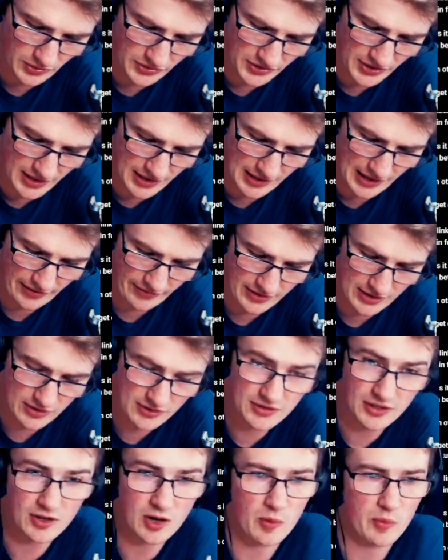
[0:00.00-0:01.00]
see. I haven't
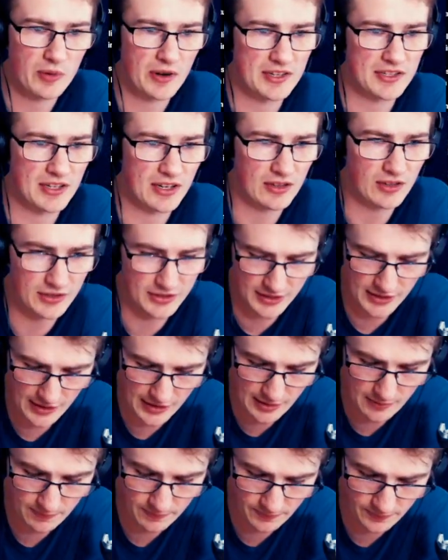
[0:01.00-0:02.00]
used a cold press in a long
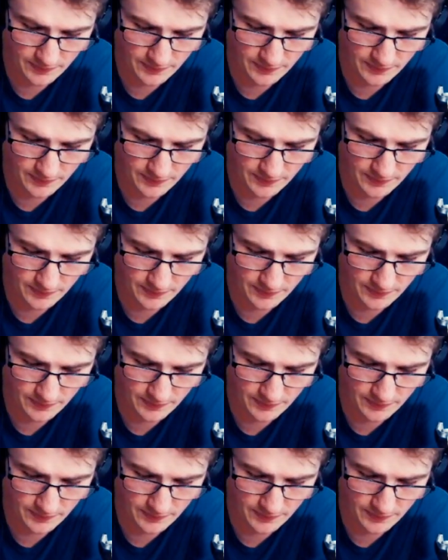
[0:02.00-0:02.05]
time.